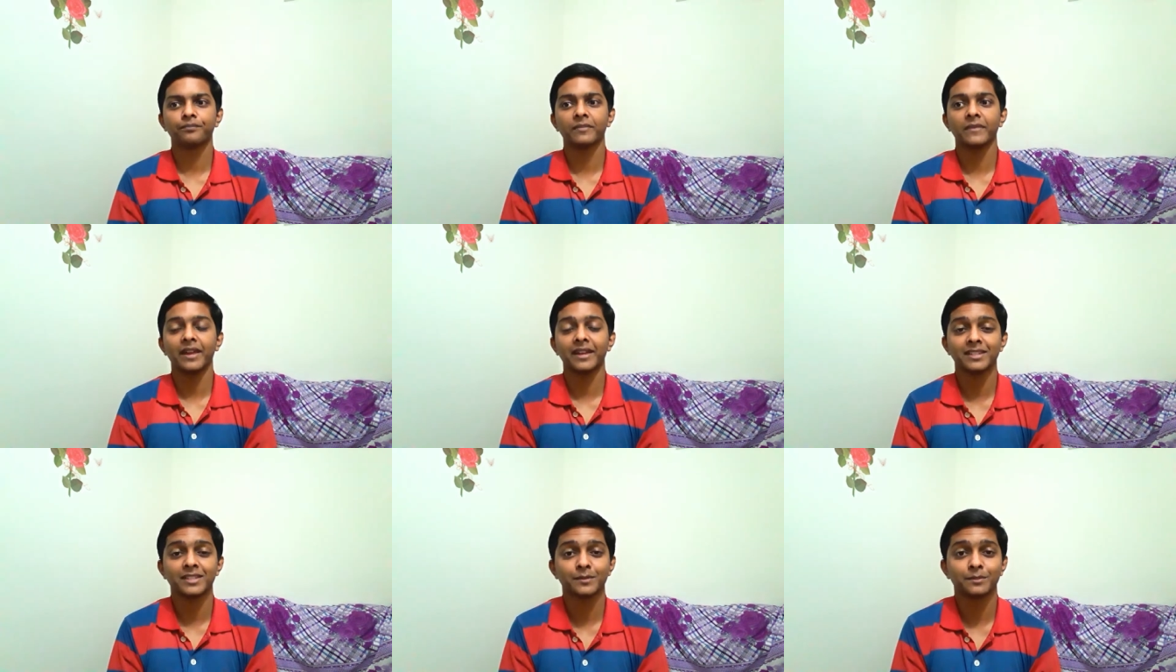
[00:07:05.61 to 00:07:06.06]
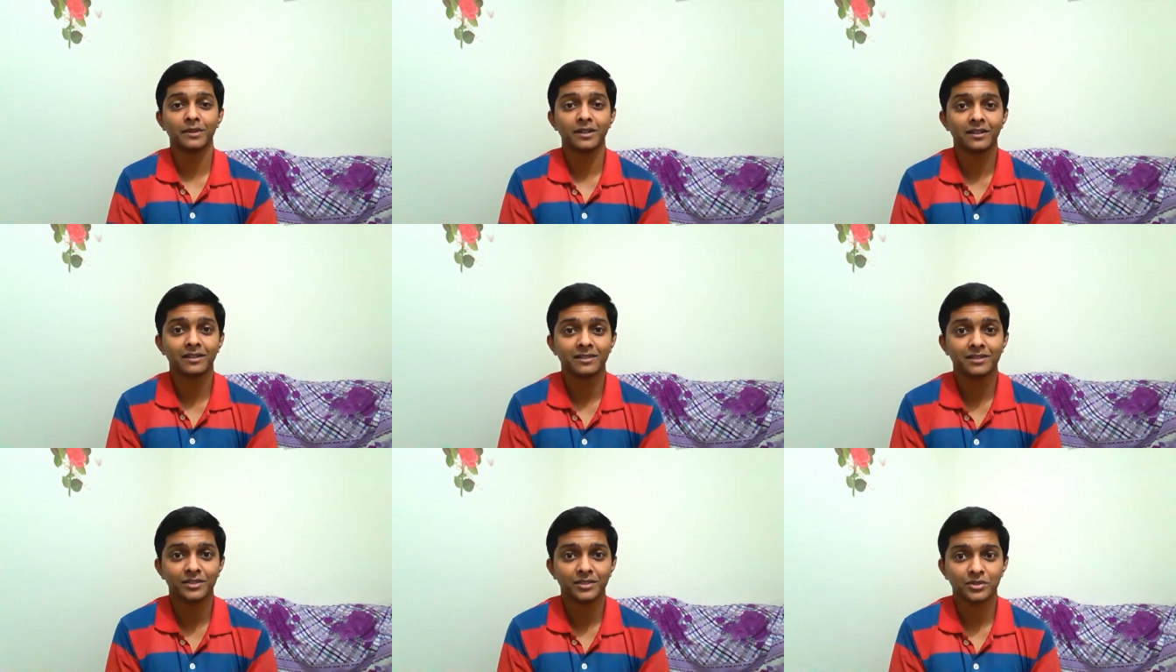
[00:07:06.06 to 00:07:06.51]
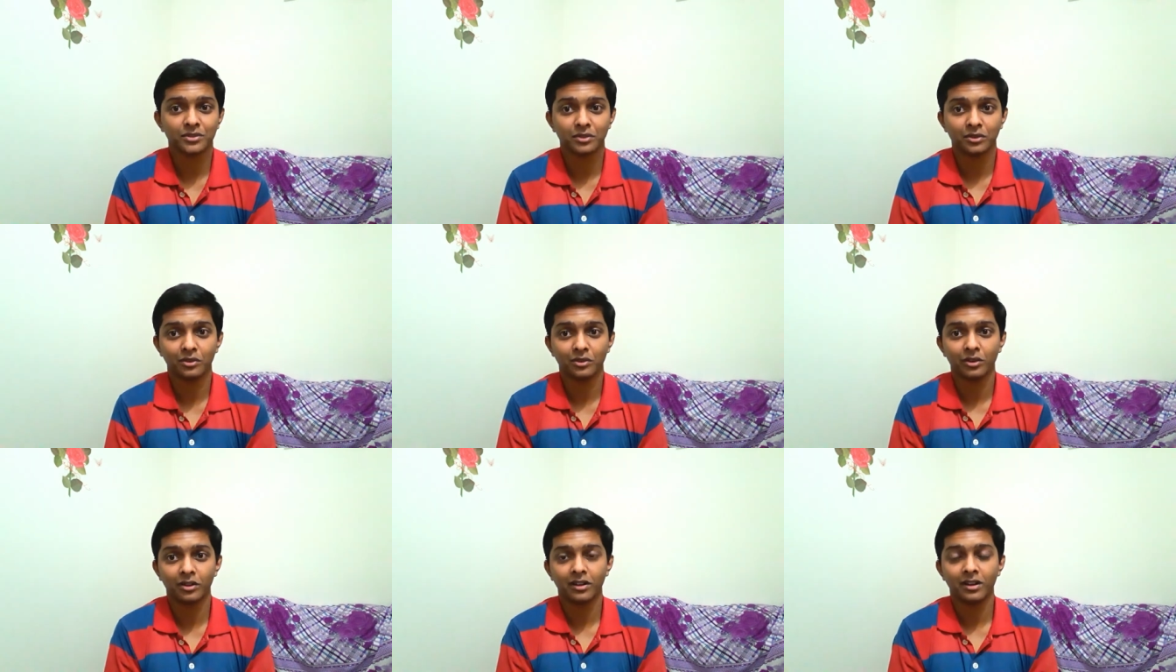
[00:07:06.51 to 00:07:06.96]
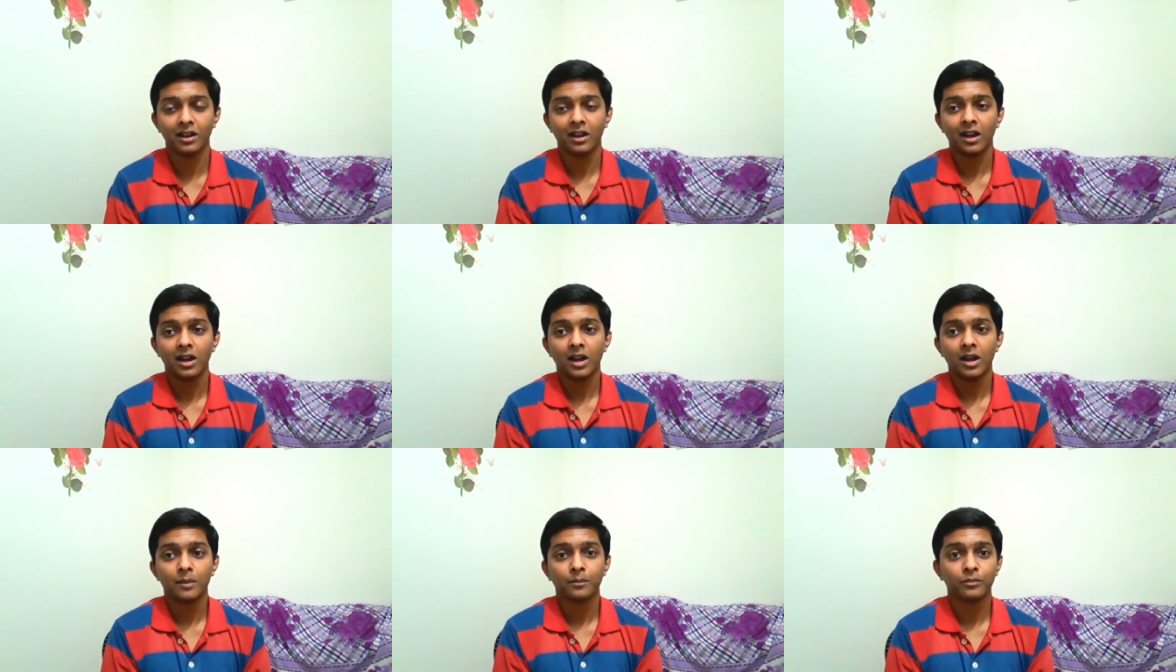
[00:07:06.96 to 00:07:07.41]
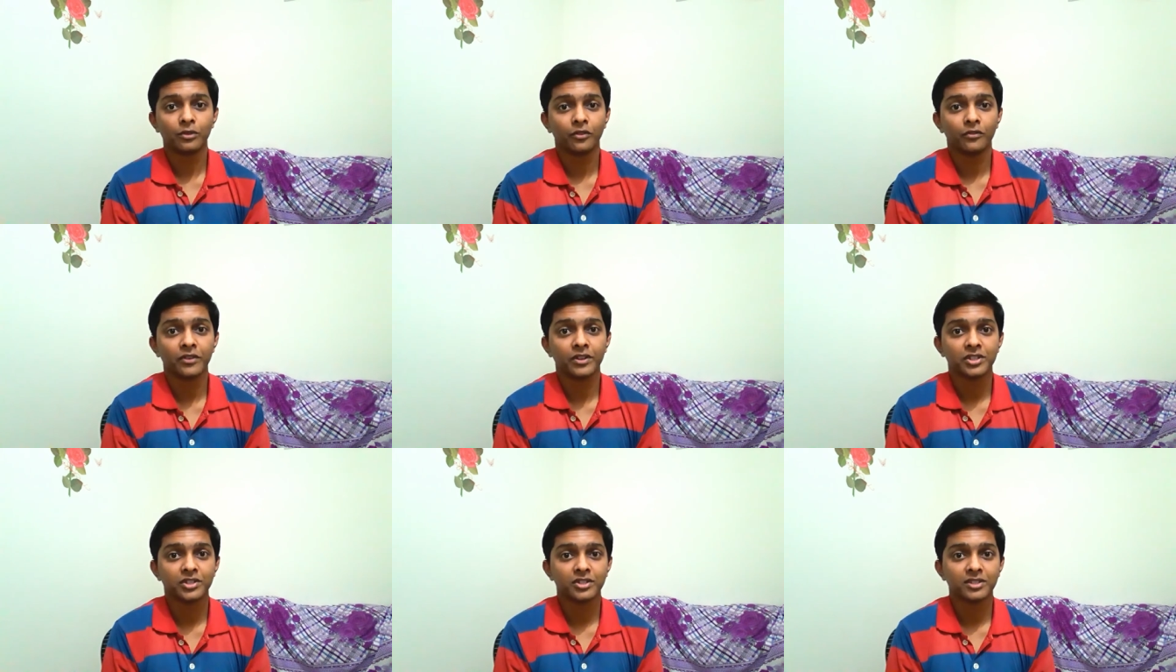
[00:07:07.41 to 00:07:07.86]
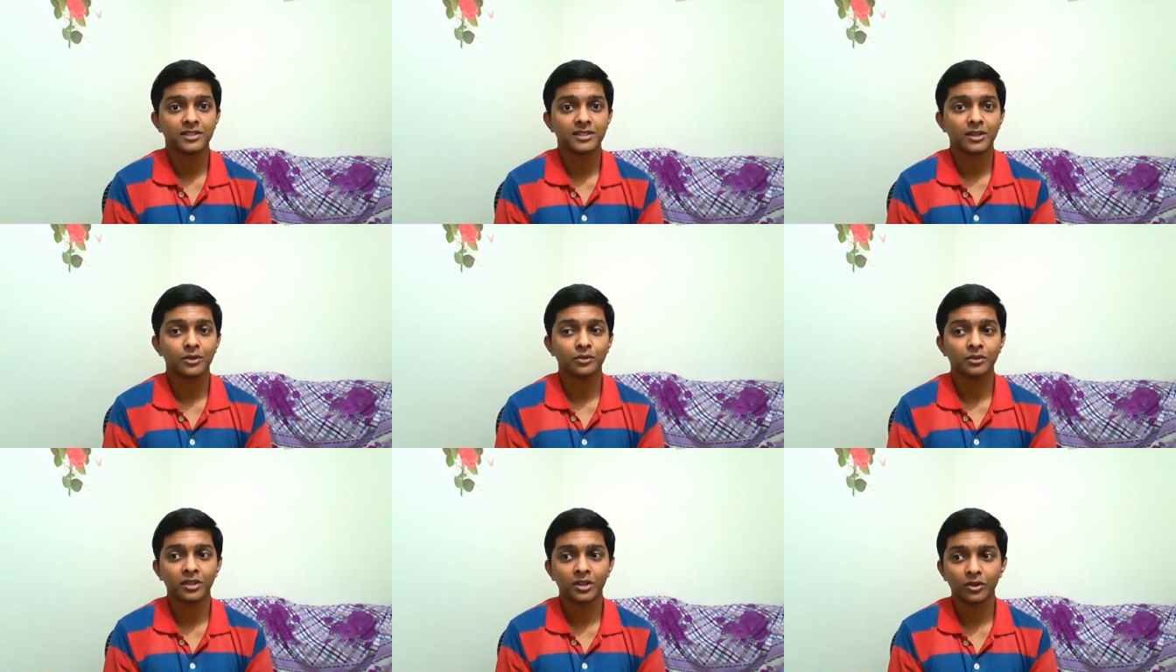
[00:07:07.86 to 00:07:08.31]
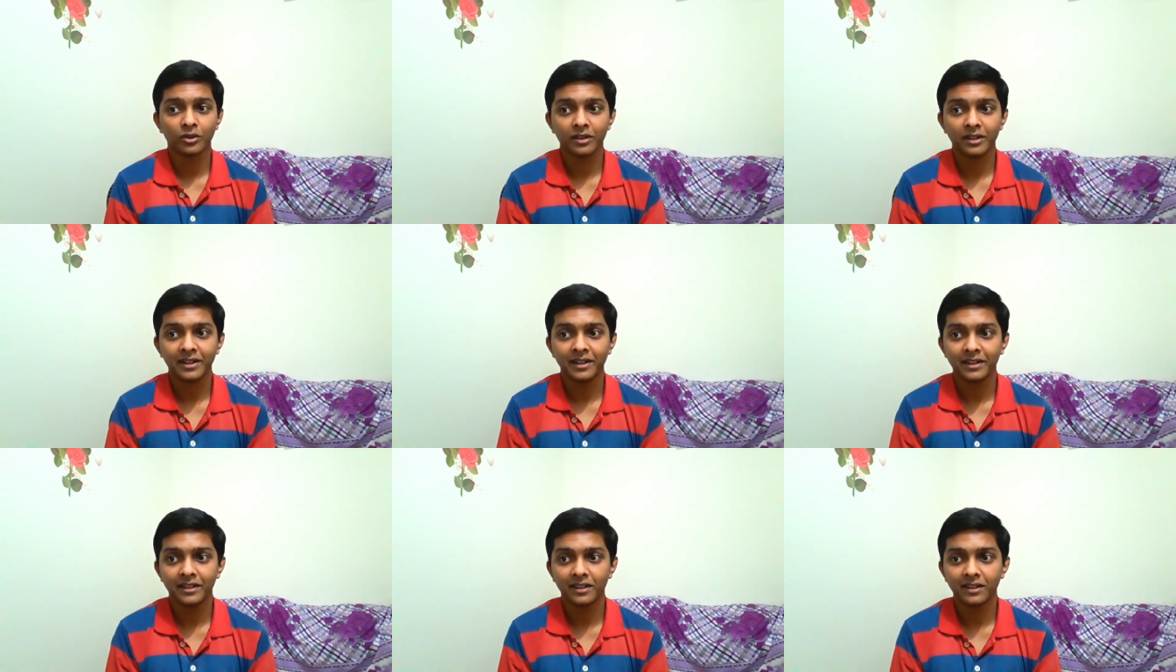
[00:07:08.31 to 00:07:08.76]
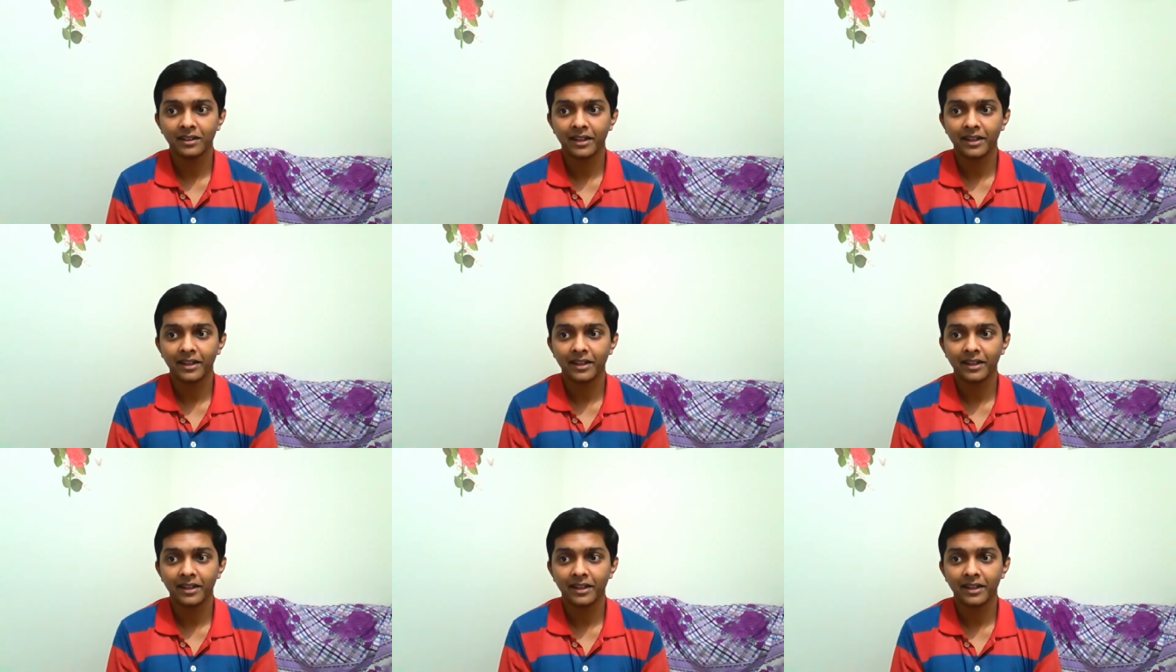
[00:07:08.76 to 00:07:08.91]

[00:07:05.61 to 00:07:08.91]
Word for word: experts or professionals out there on LinkedIn?